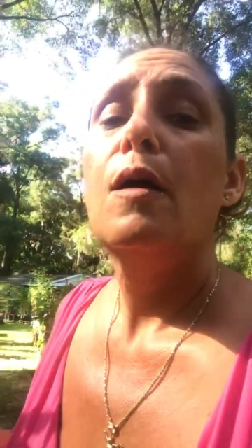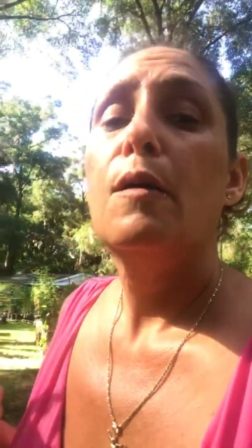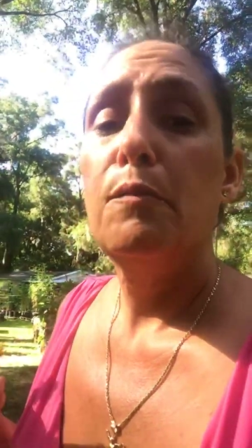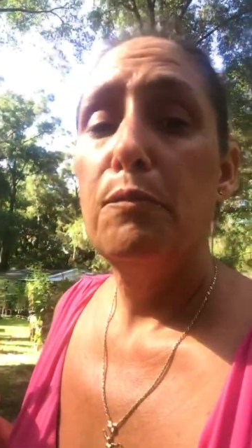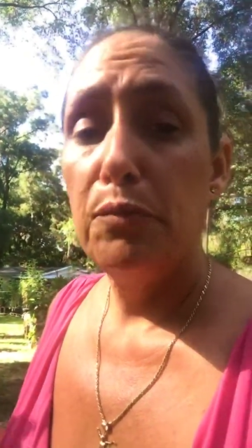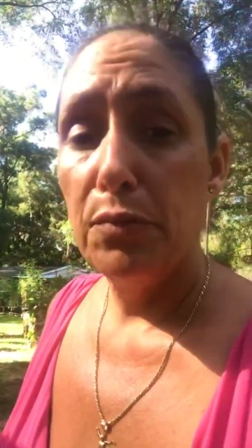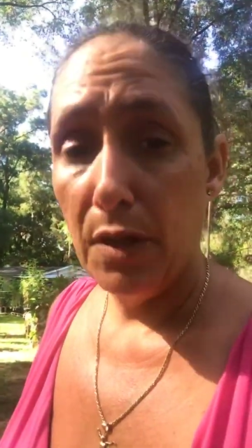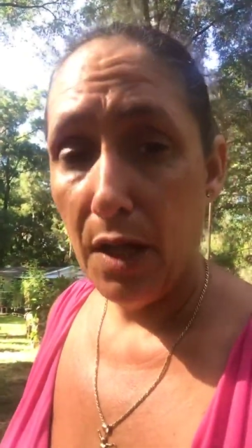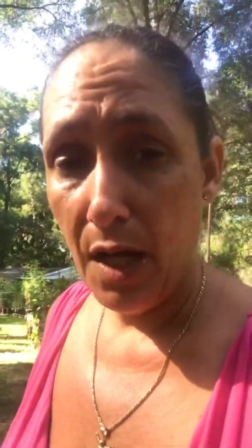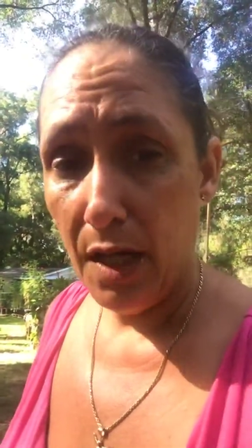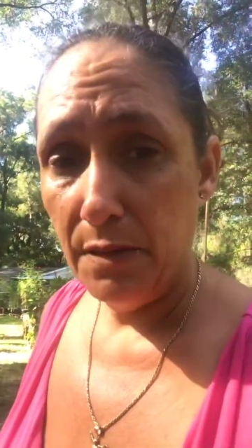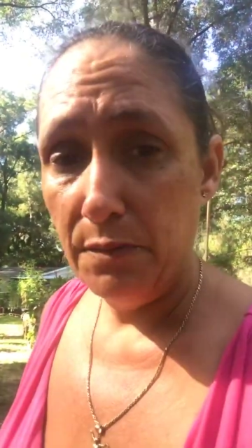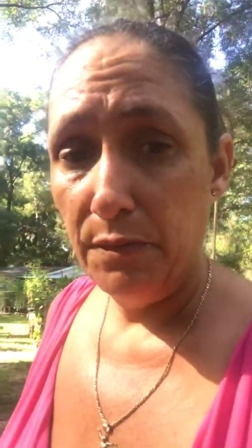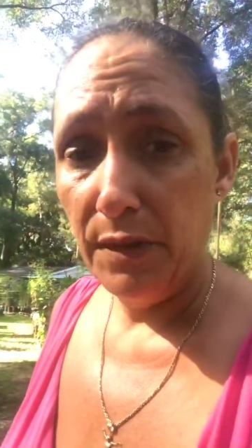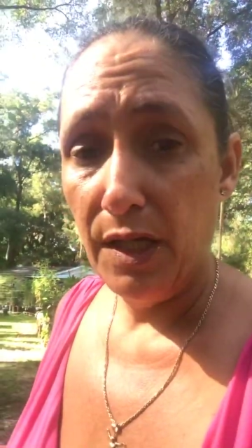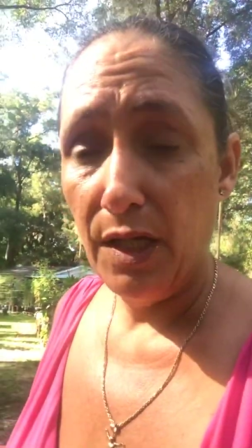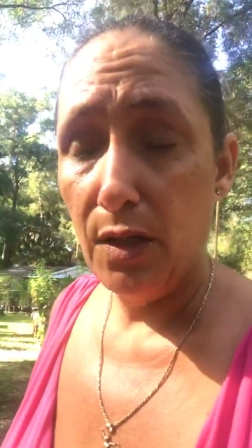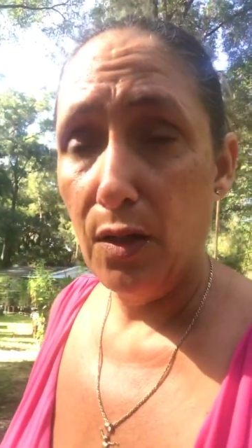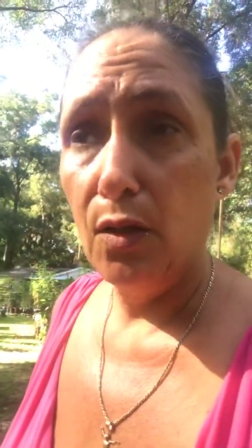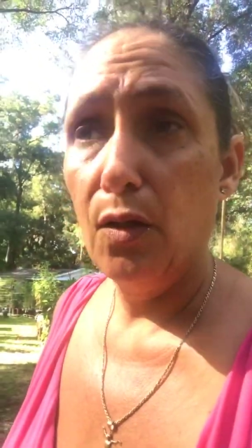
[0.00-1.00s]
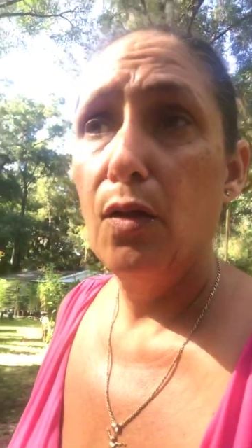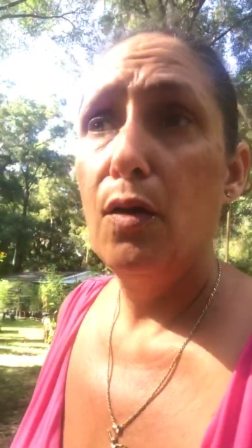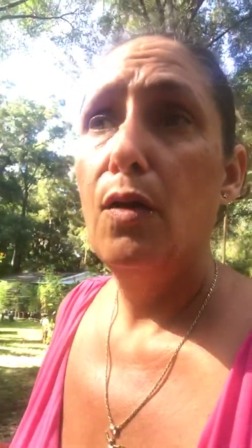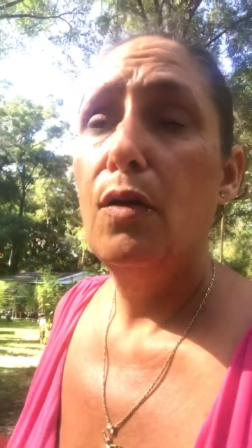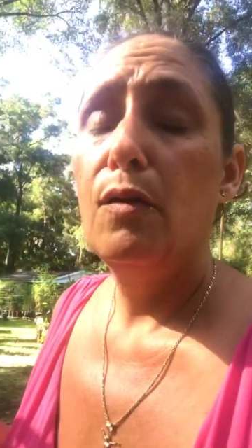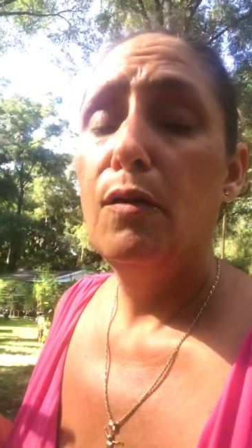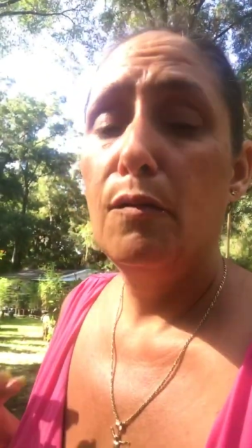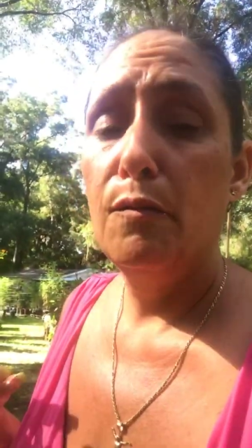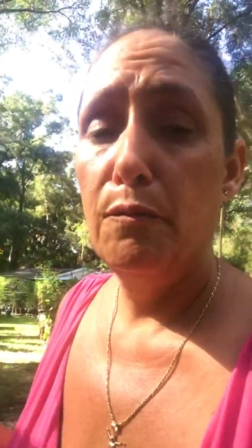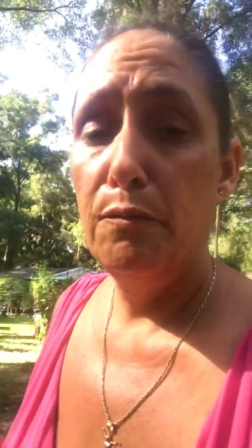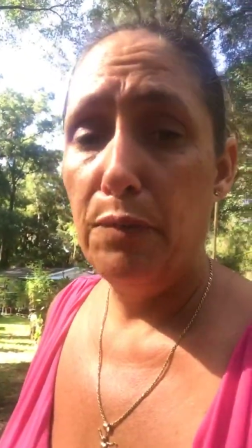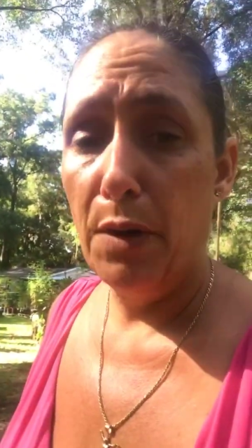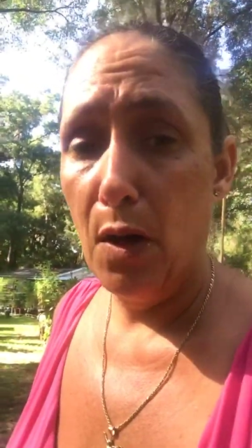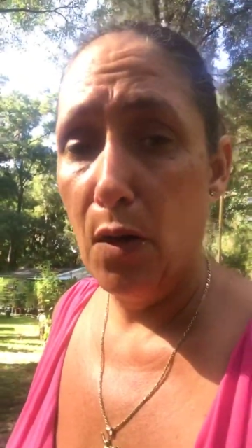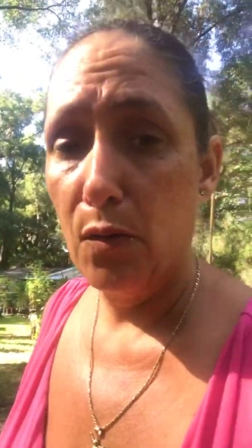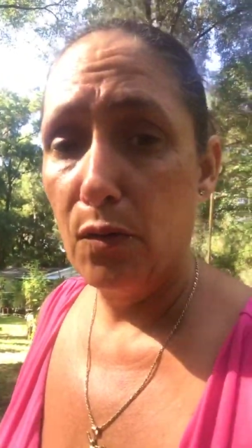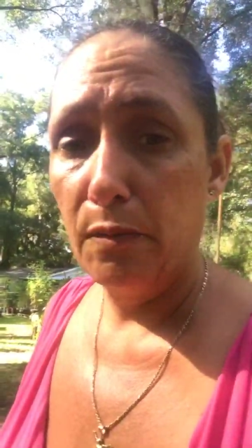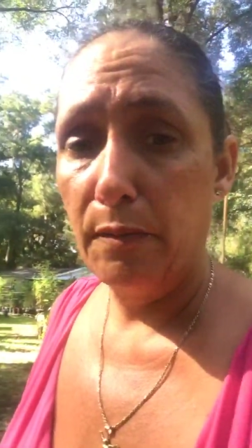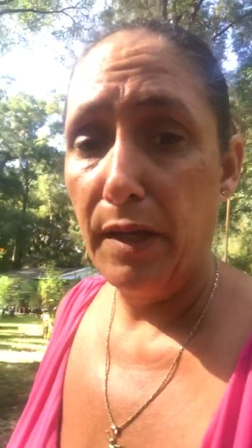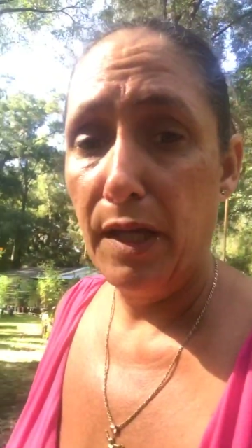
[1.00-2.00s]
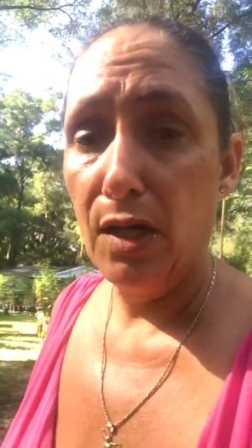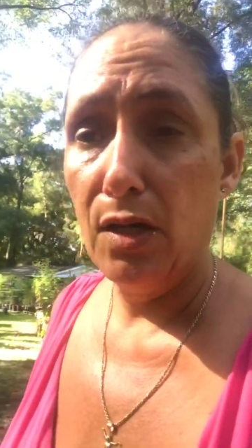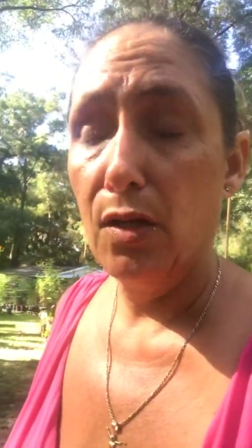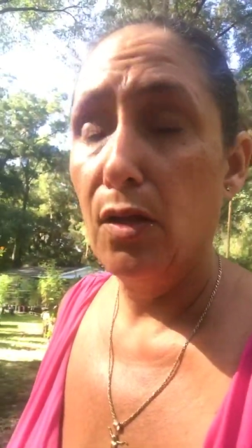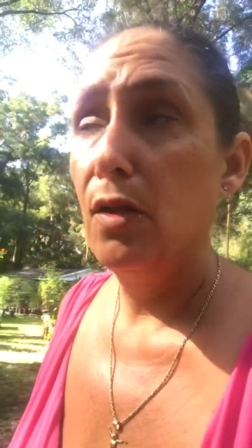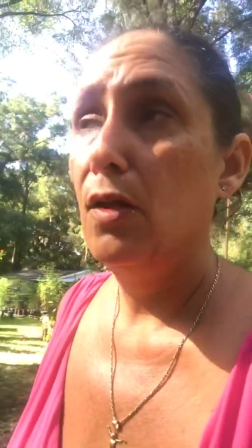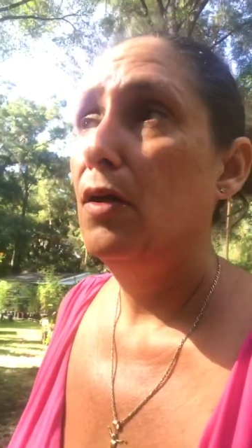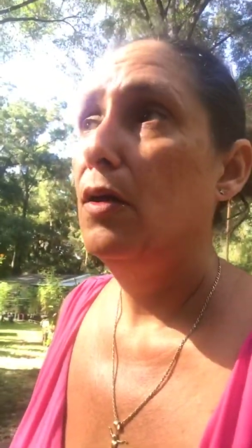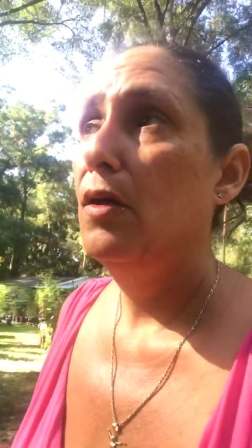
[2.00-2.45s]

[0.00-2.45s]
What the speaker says: blood meal, bone meal